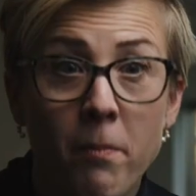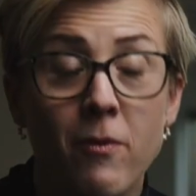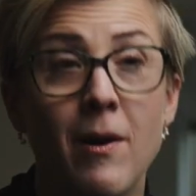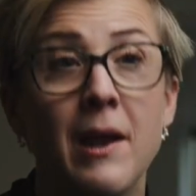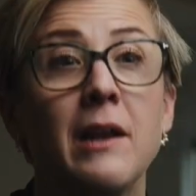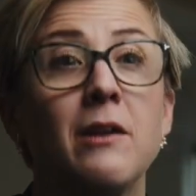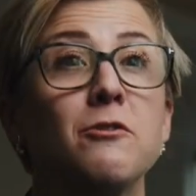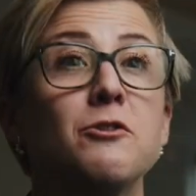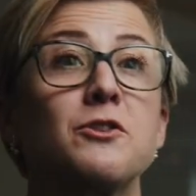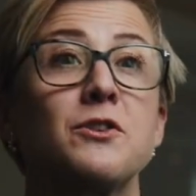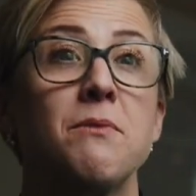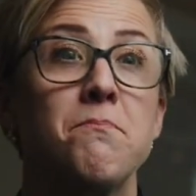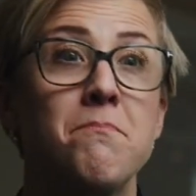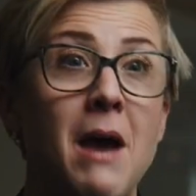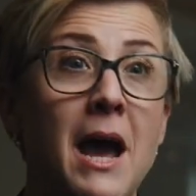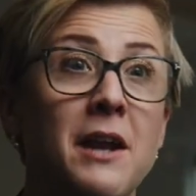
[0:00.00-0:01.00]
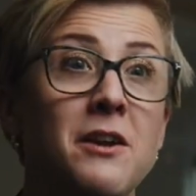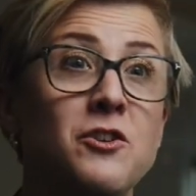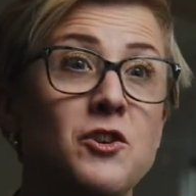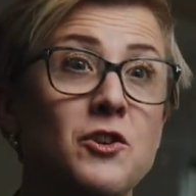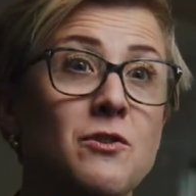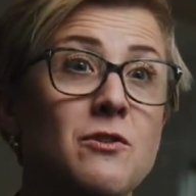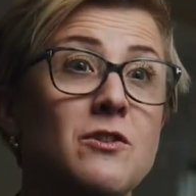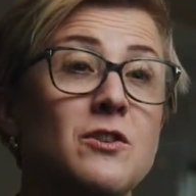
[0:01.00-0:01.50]
operators and
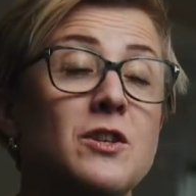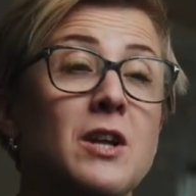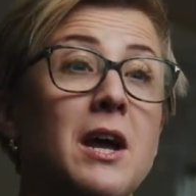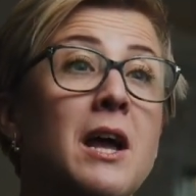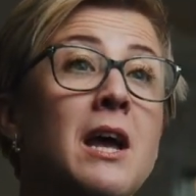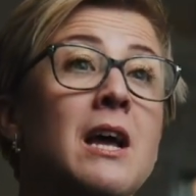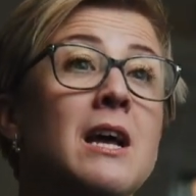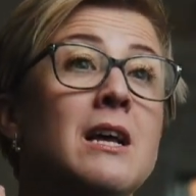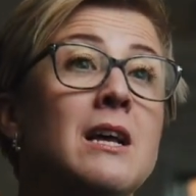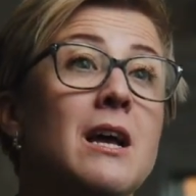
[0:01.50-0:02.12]
managers the